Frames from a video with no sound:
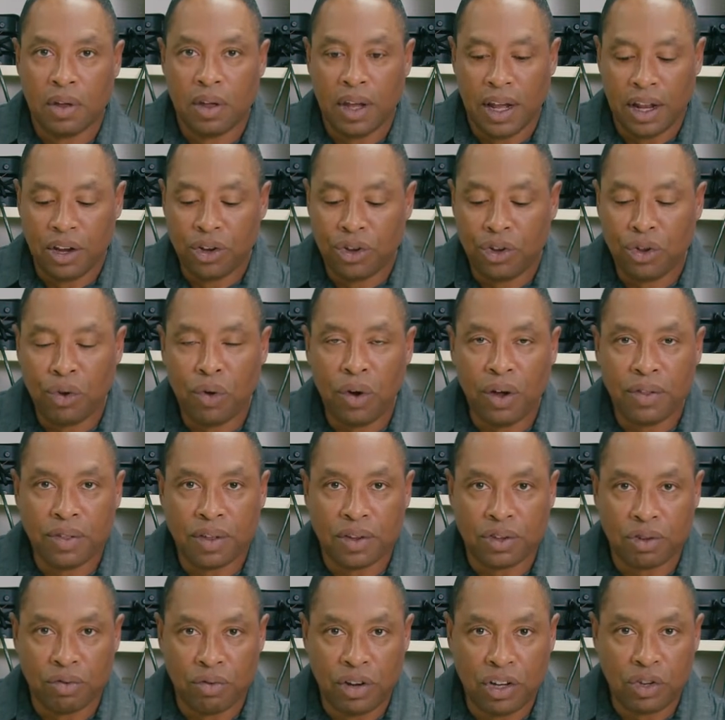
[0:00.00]
In doing
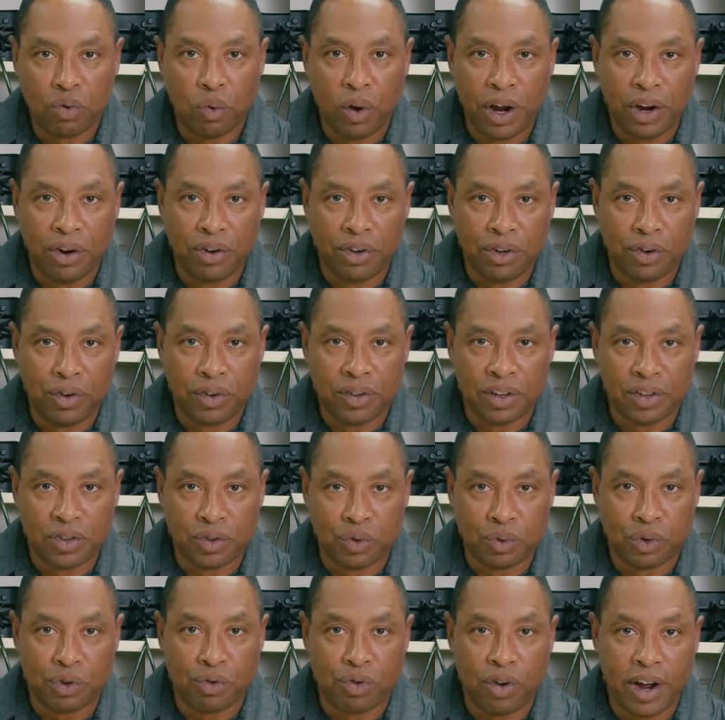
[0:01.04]
this, the reason why you're doing this
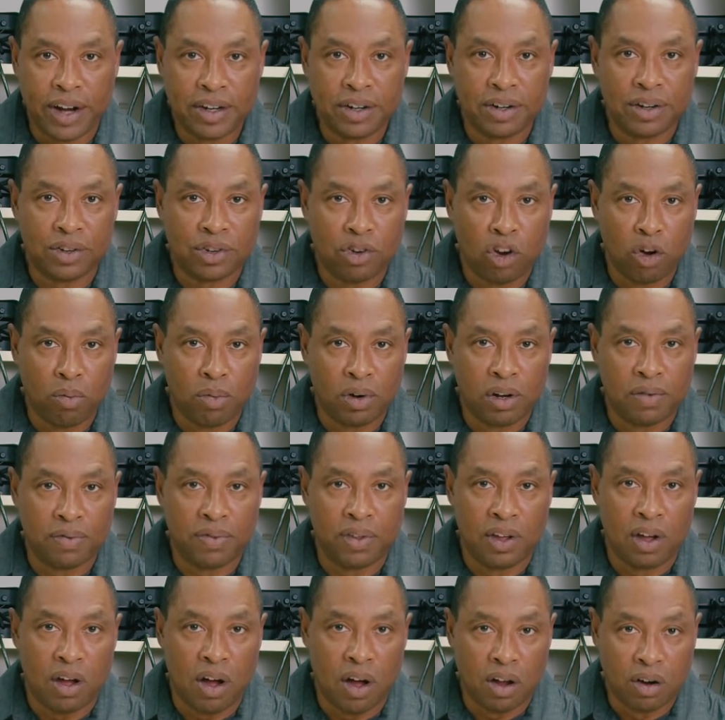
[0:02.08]
is we're trying to determine if
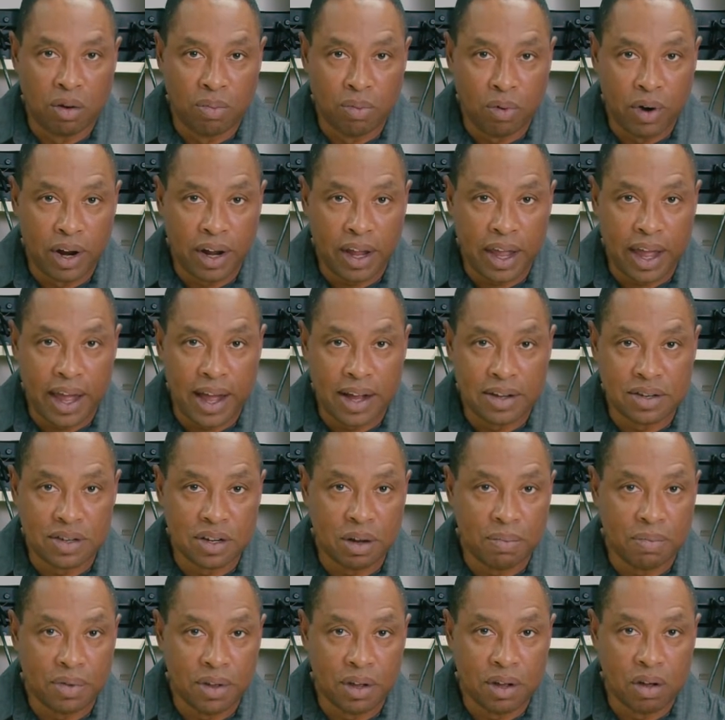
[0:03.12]
the Autowbrake has
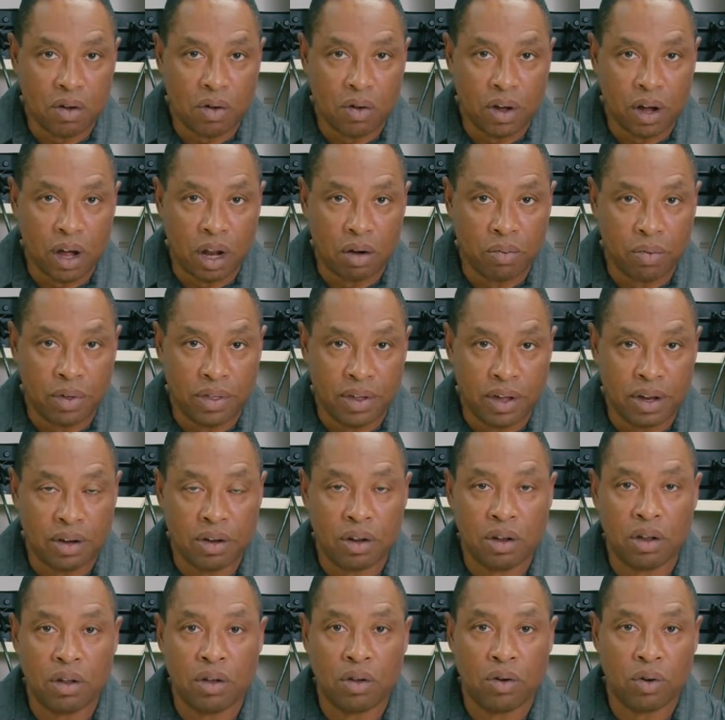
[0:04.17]
something going on with it
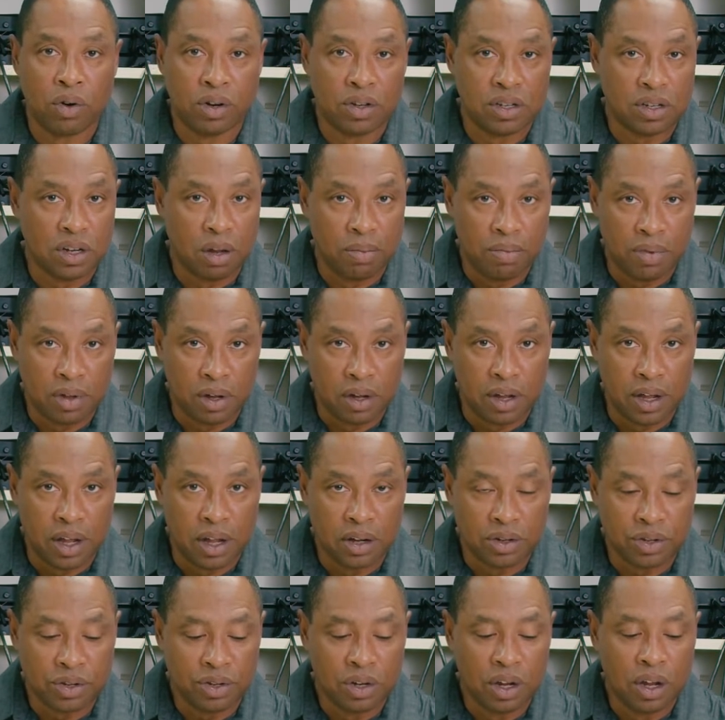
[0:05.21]
or it's something
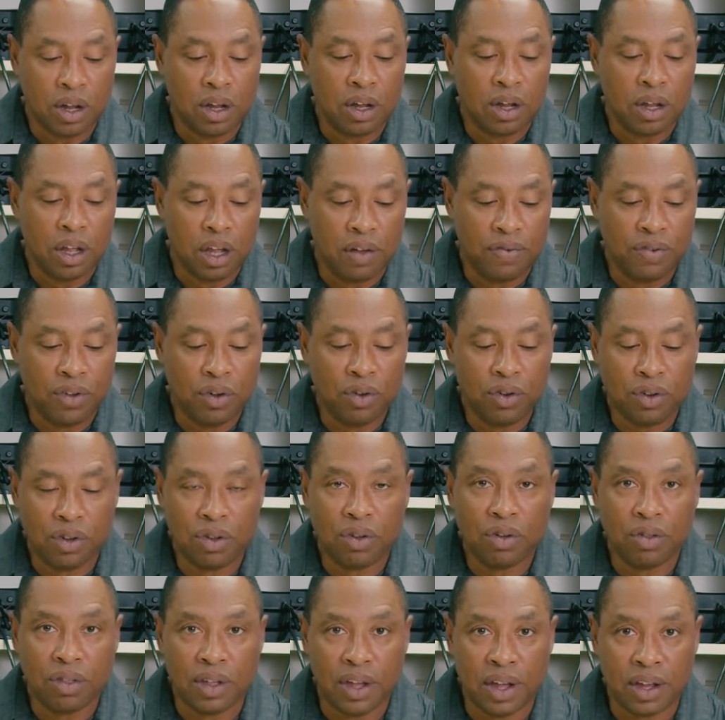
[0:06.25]
else. If you
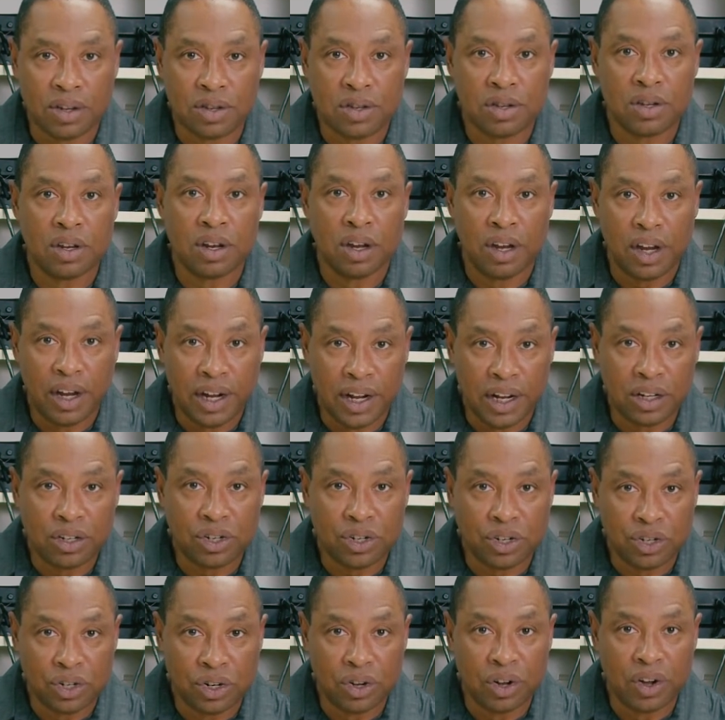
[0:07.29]
do this, it
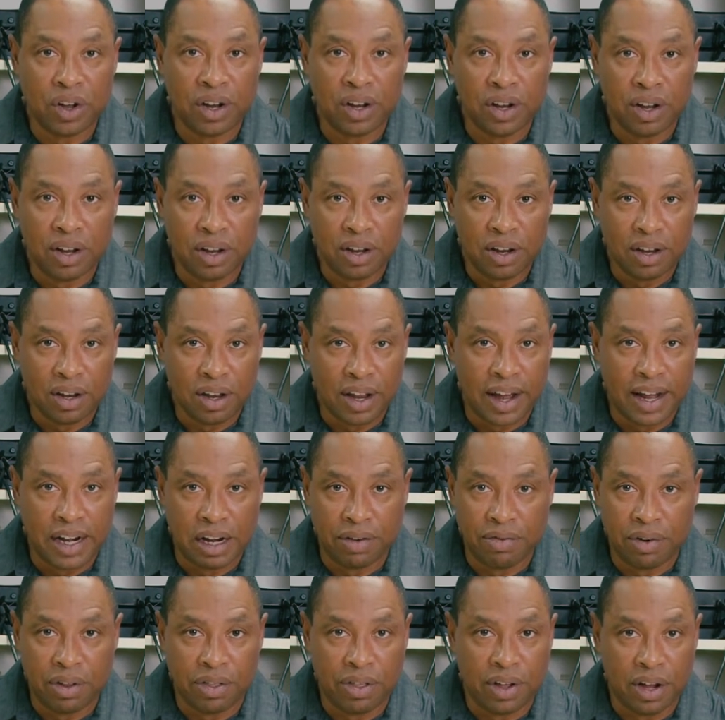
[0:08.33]
should light
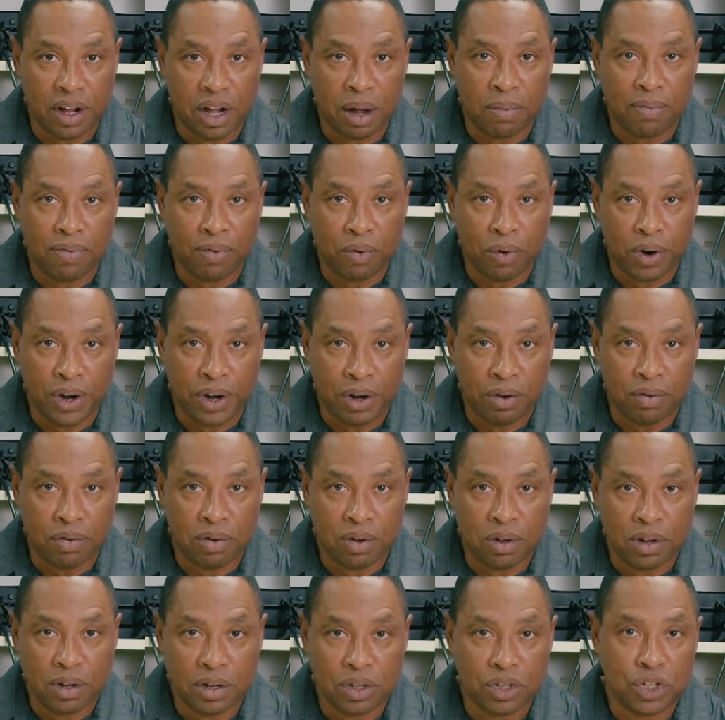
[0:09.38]
everything up for you,
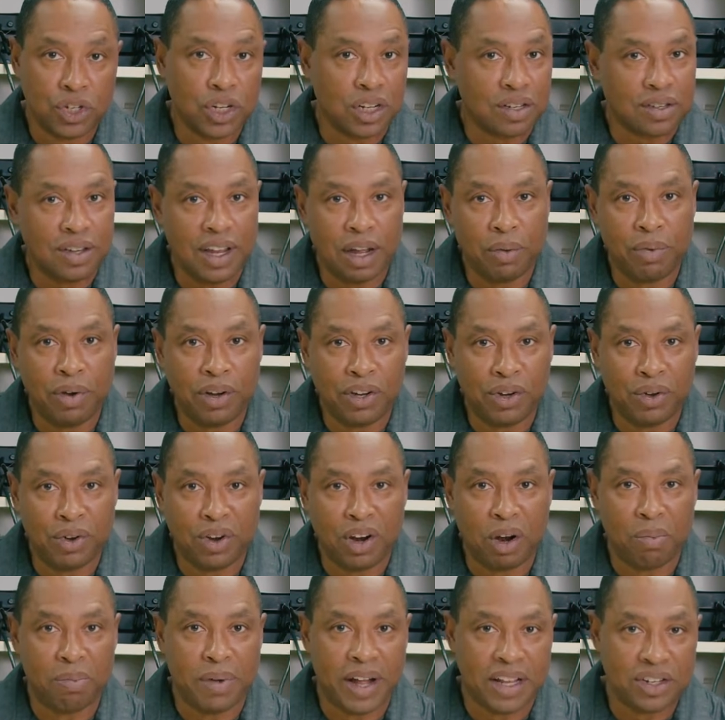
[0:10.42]
just like we do in
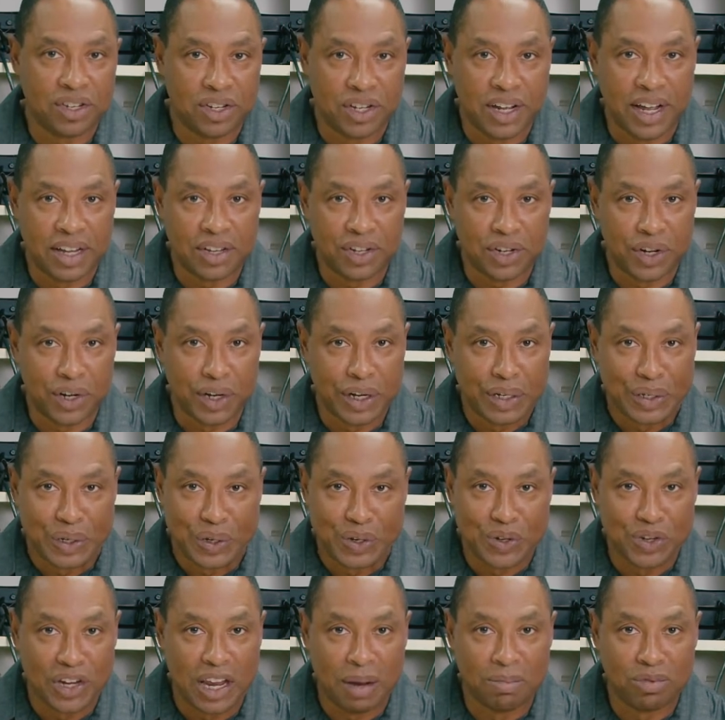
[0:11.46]
our bench testing. It's the
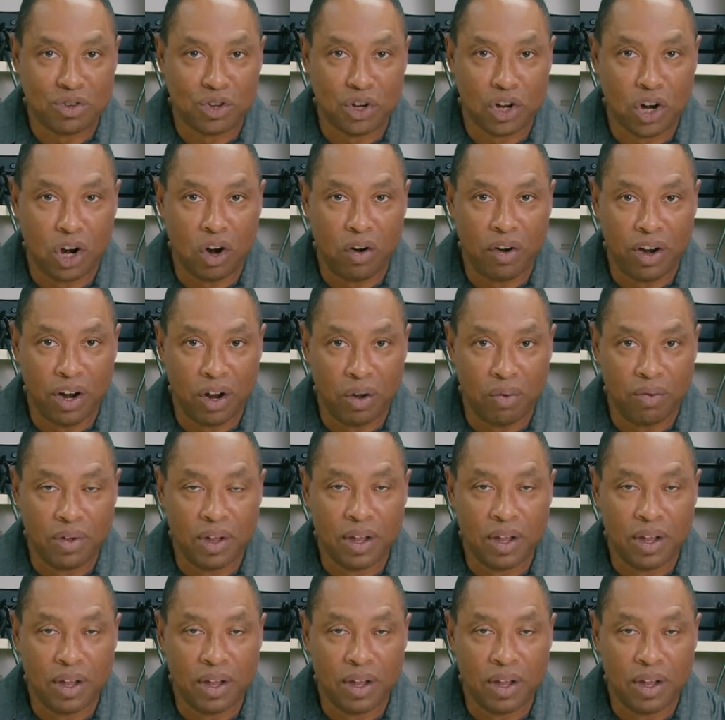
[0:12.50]
same scenario.